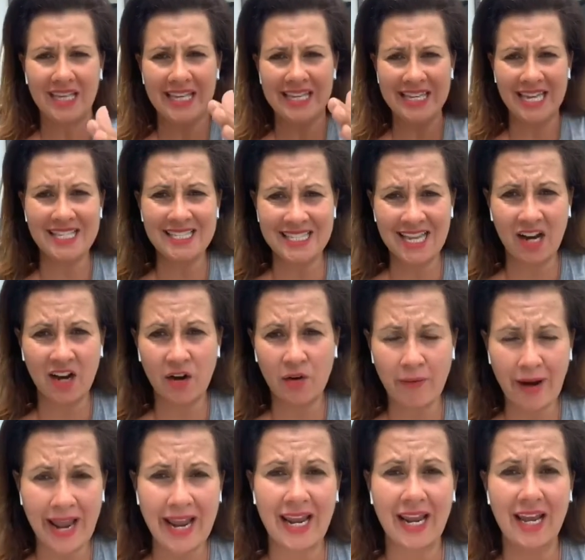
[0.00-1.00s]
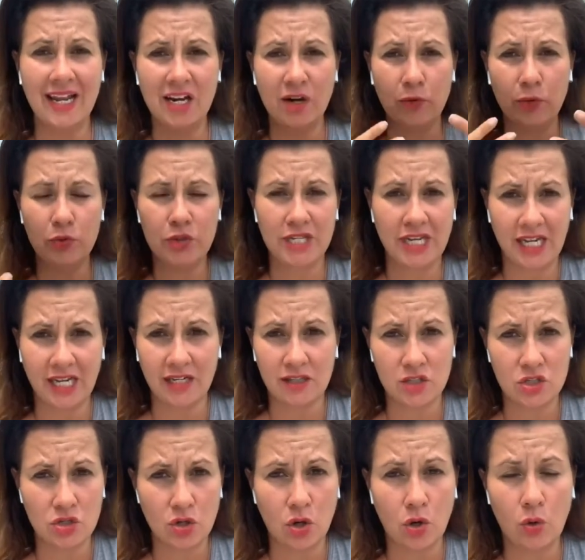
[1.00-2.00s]
Yes, Sarah, right, and a routine.
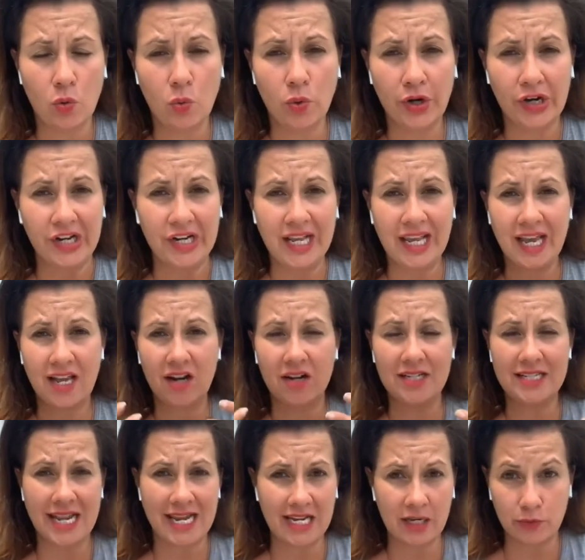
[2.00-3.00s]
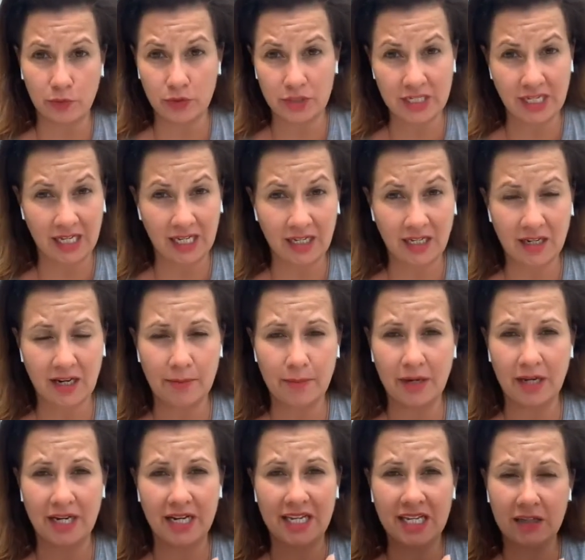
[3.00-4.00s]
So we're gonna get our daily routine. I'm
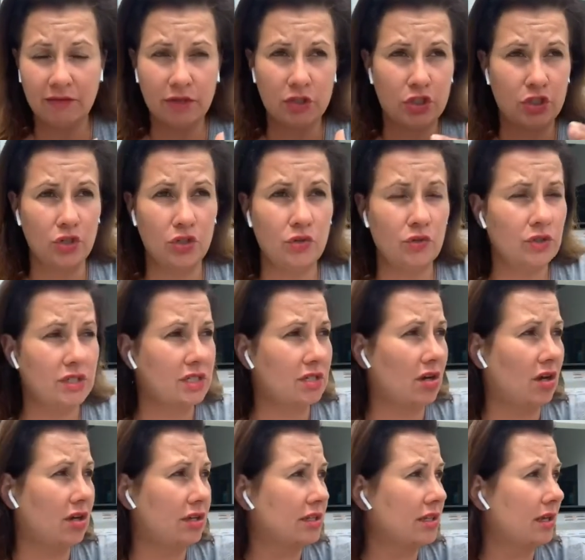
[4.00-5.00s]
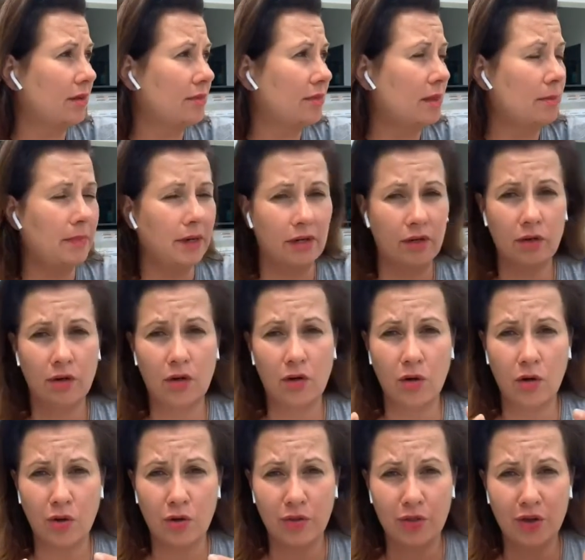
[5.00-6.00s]
gonna give it to you. It's called um, the
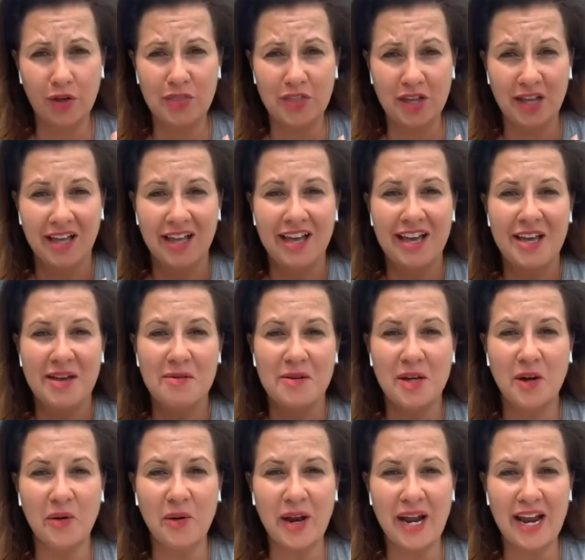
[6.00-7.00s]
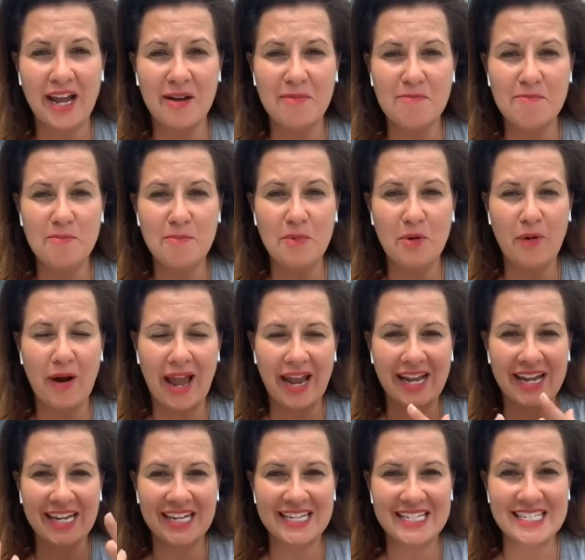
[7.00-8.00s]
miracle, the, the create a
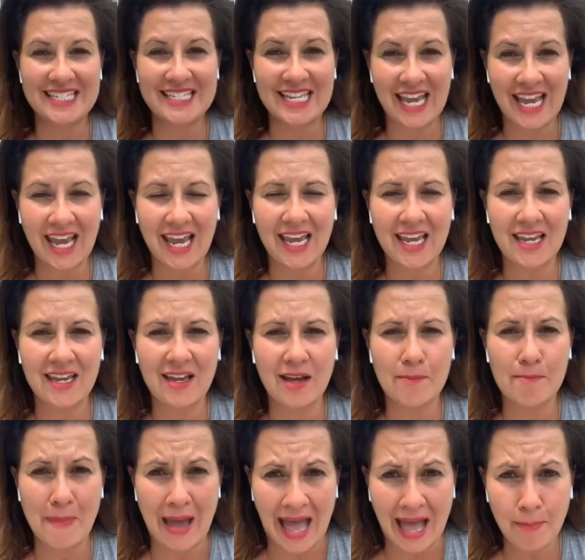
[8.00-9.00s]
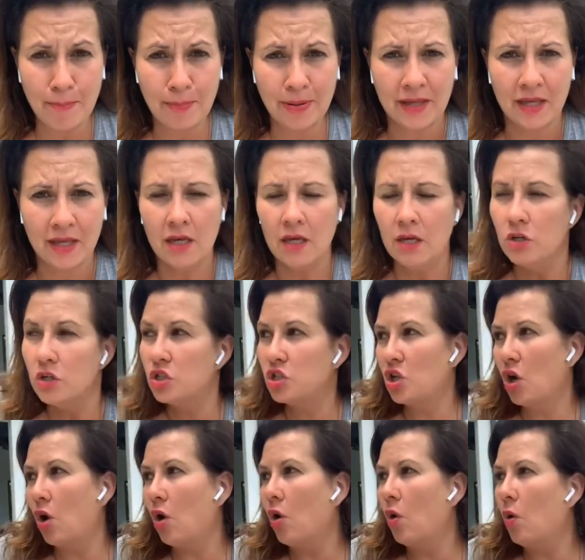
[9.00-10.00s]
miraculous day map.
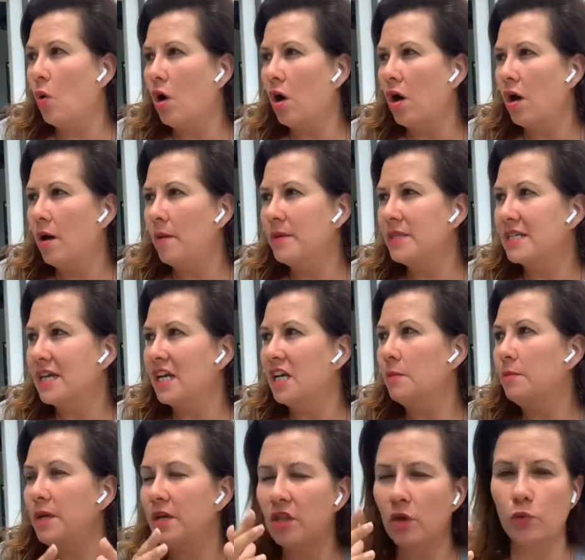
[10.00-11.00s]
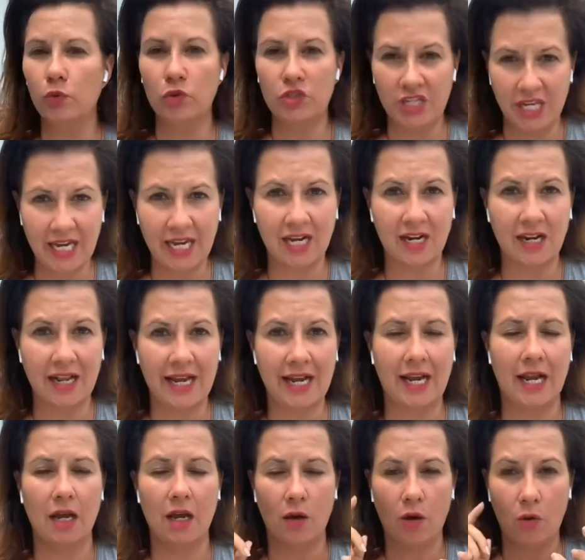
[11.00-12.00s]
So um, it's gonna be the routine, like
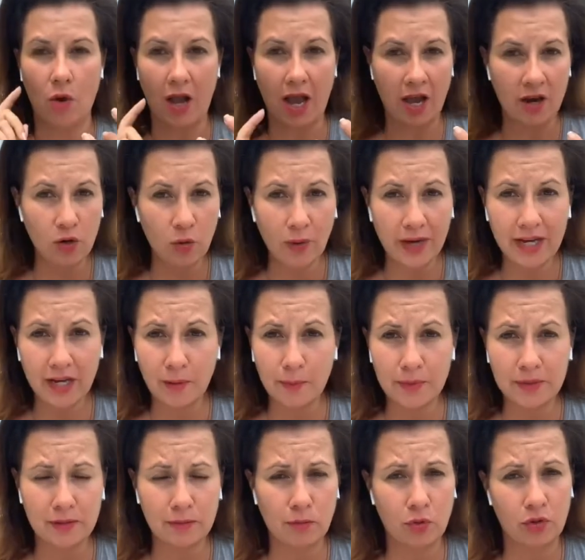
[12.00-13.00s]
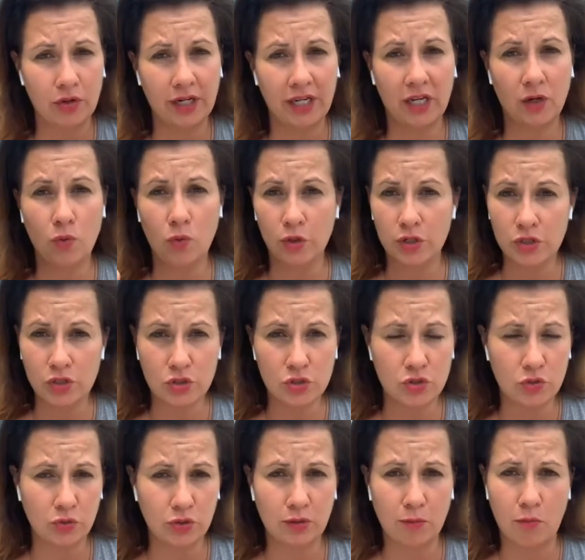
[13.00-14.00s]
how to wake up in the morning, what to
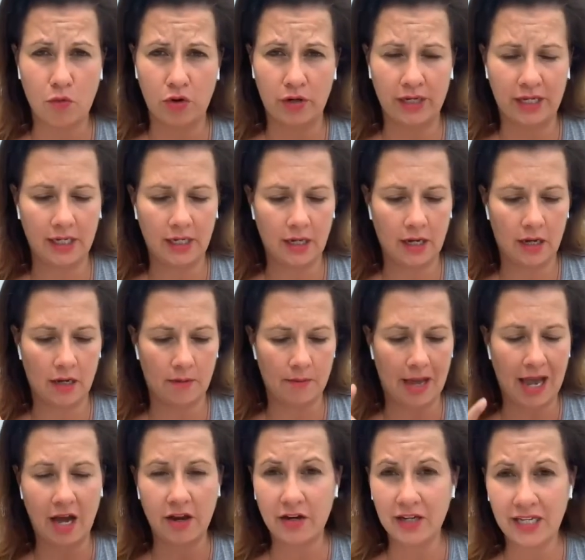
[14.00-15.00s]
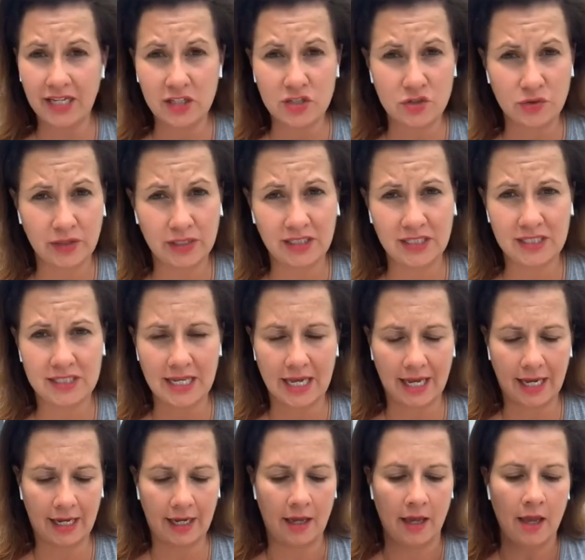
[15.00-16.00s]
do in the morning, um, how to eat during the
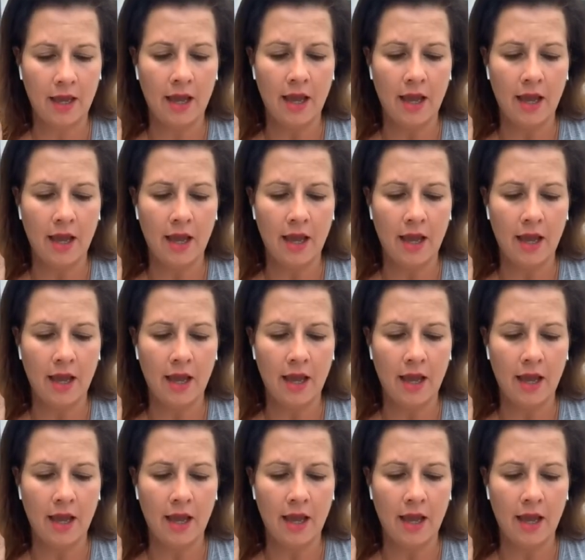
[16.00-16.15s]
day,